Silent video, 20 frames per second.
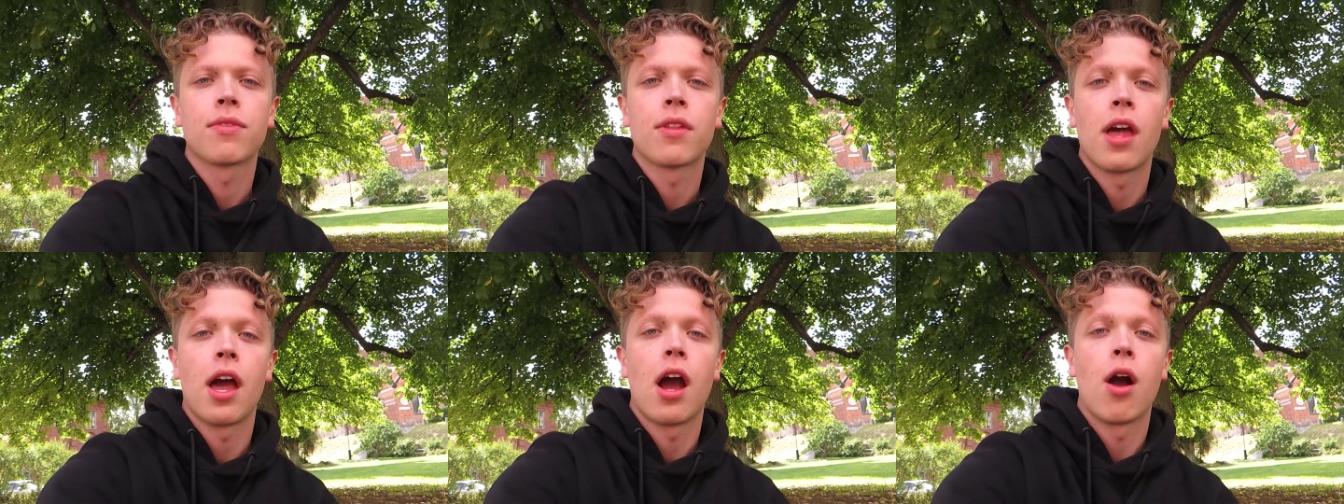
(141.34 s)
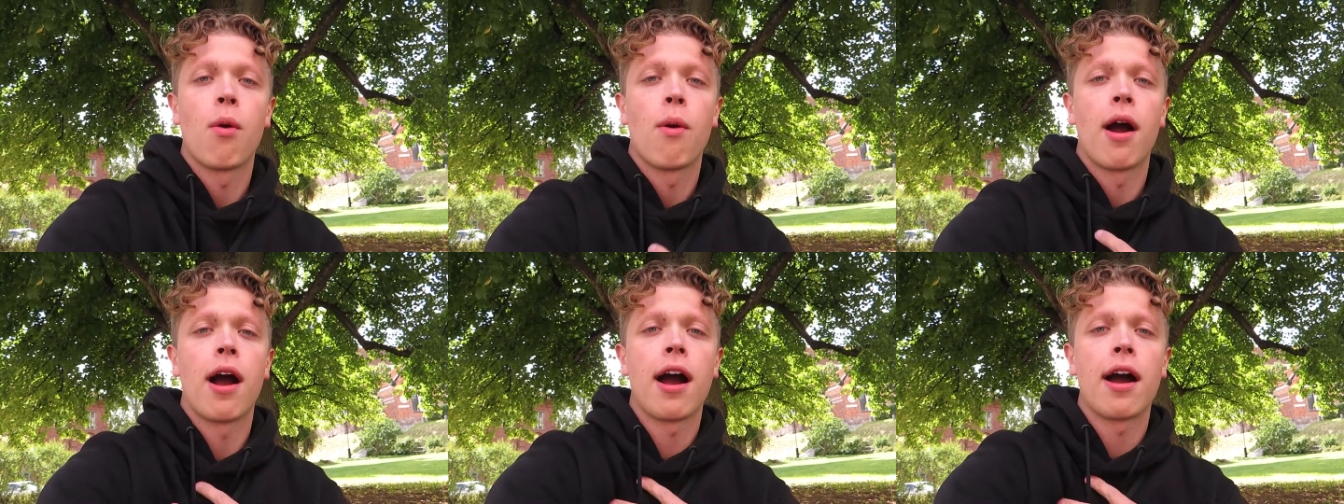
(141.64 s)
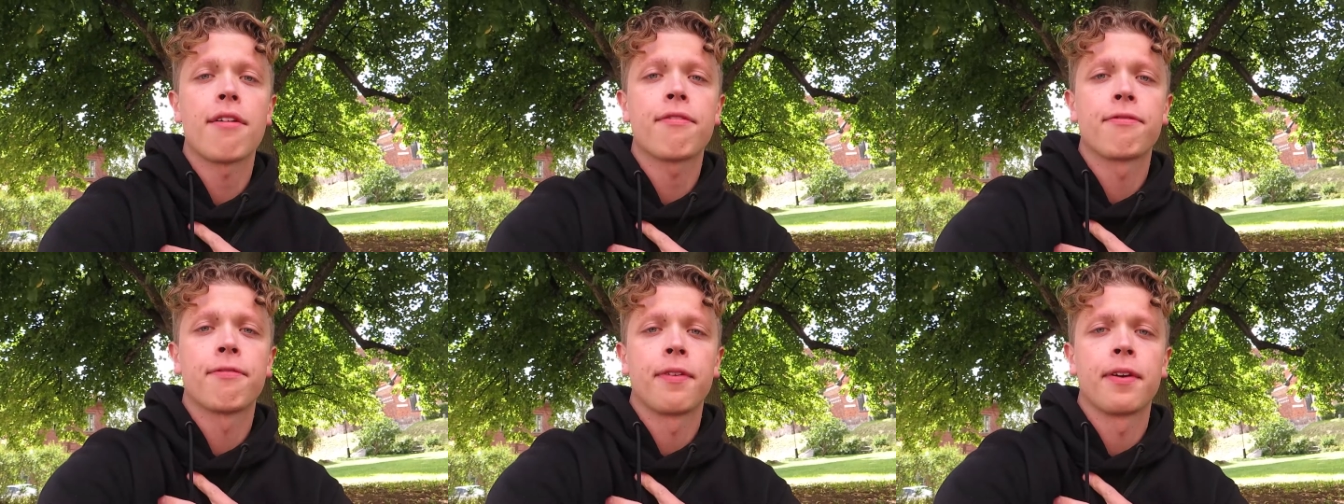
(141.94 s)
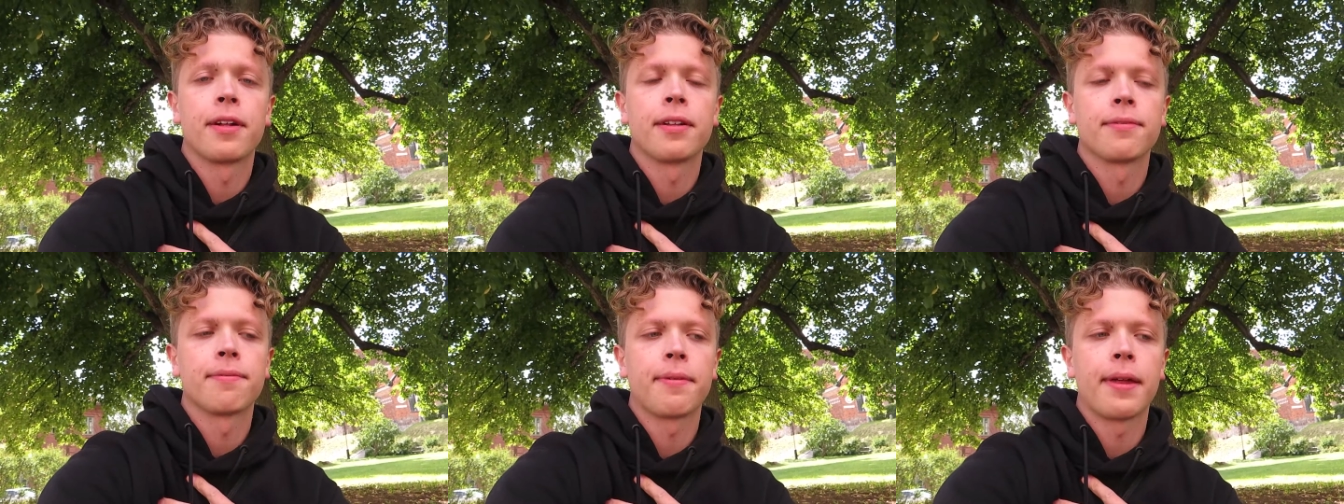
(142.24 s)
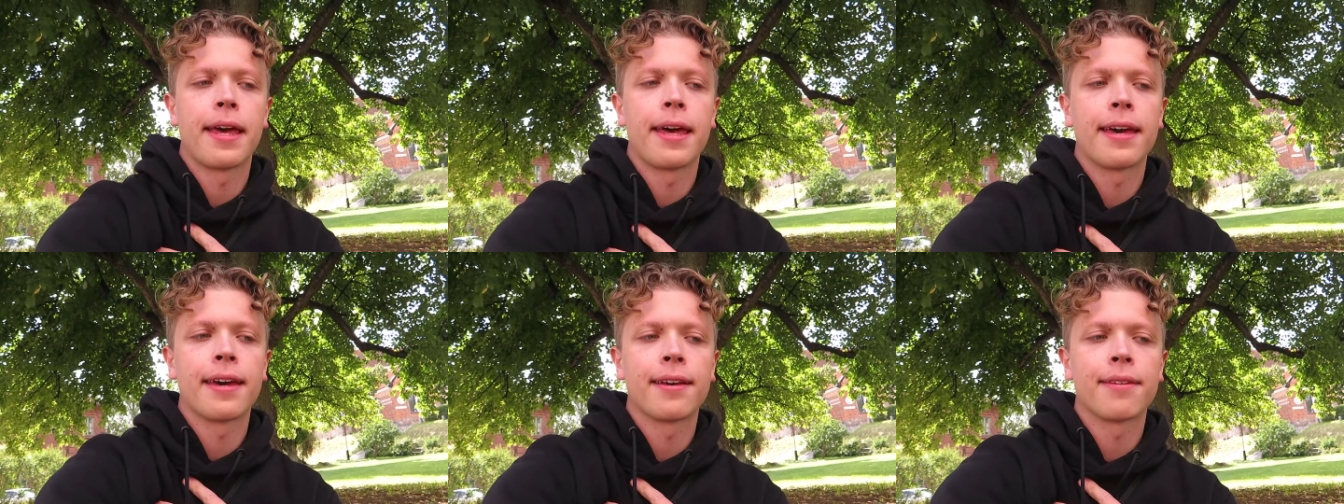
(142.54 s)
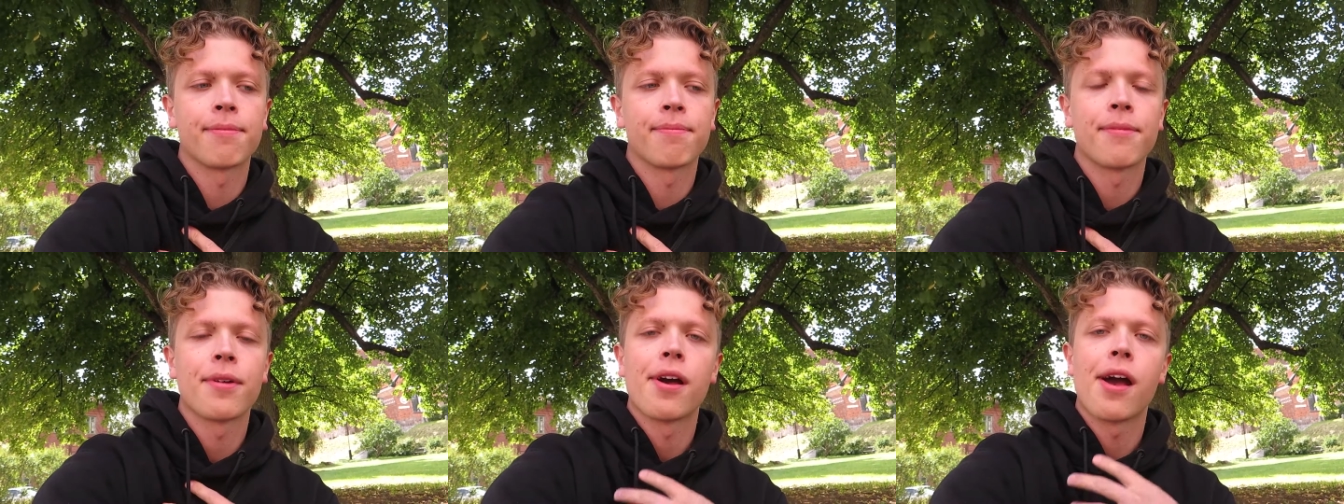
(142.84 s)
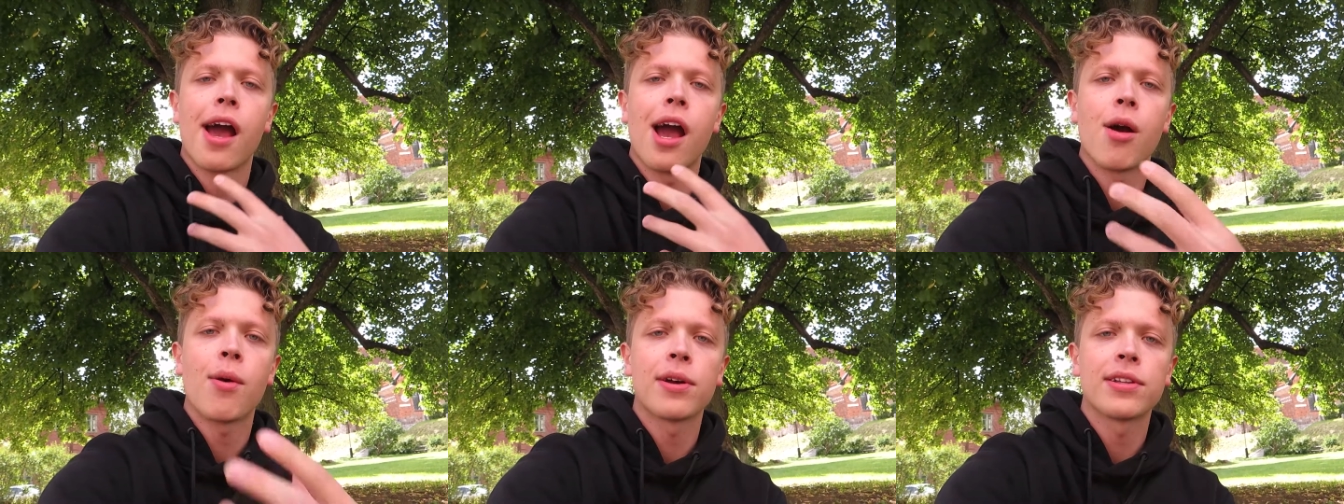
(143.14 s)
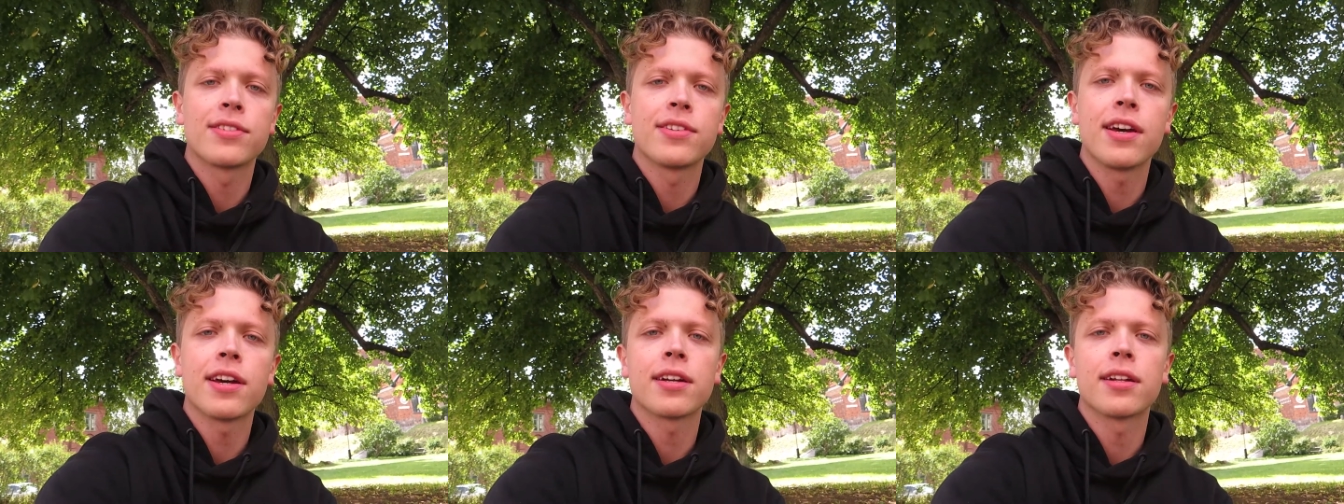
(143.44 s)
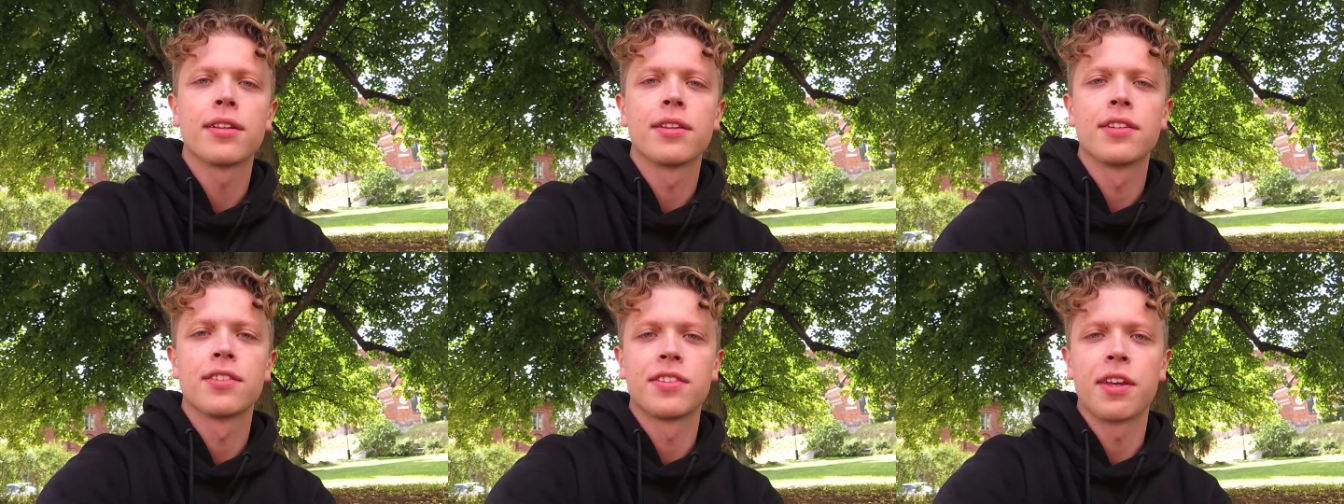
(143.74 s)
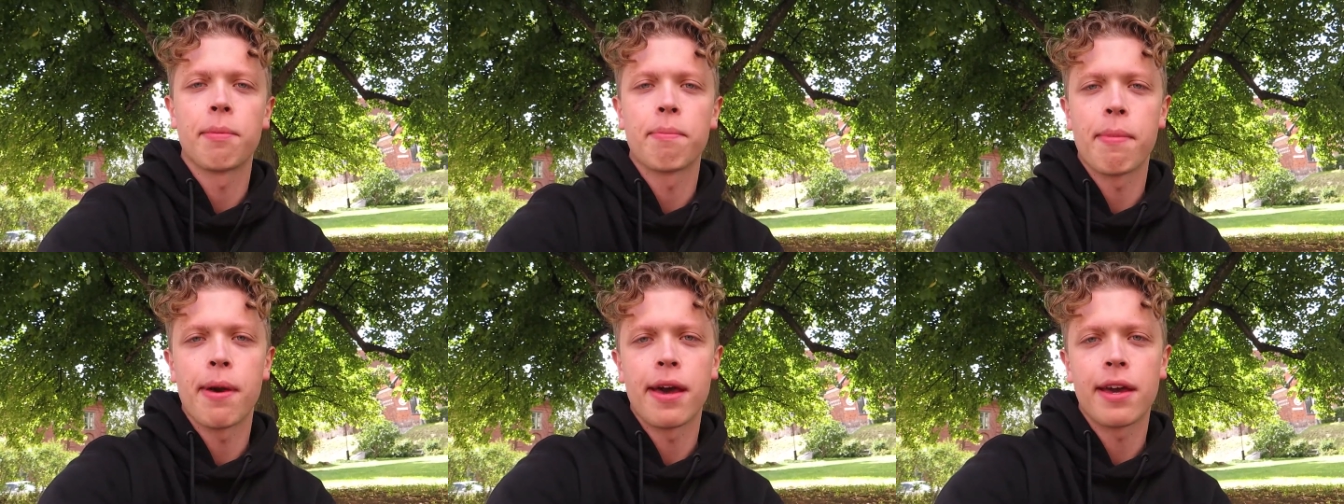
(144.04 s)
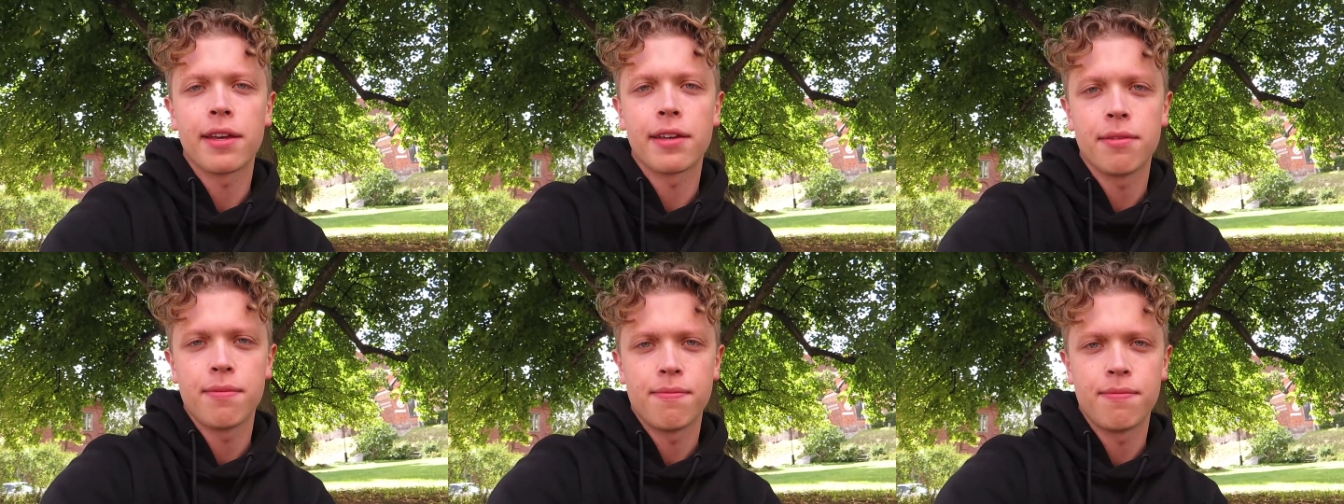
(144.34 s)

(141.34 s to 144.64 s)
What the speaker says: how I felt, and how I tackled the setback.